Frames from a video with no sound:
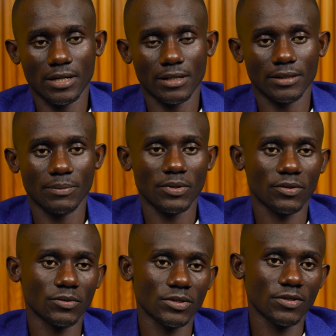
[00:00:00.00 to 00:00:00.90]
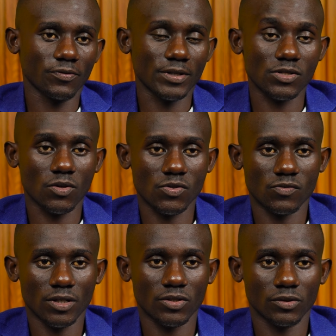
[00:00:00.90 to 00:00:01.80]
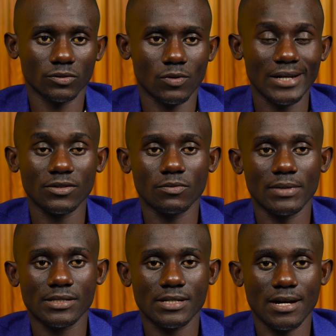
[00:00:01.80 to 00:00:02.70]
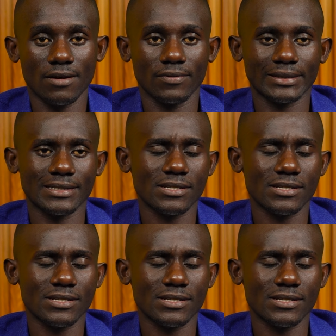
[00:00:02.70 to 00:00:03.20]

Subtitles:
the methodology of phased construction, one, you must have at